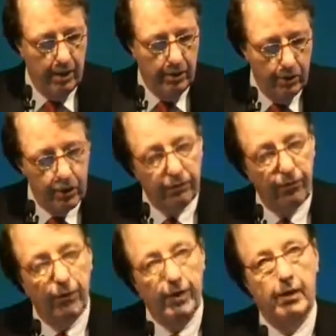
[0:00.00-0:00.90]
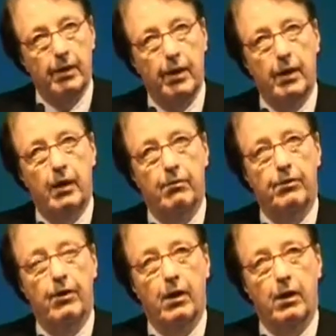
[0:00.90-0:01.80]
useful
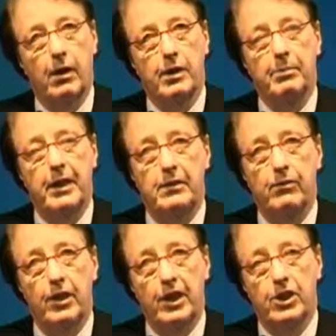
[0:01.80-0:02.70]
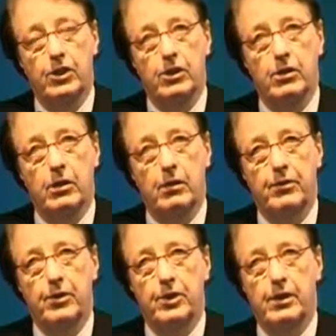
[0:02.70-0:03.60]
for large painful lesions, or
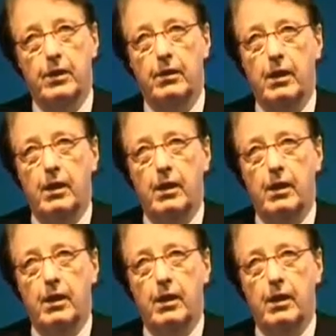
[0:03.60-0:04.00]
if there's a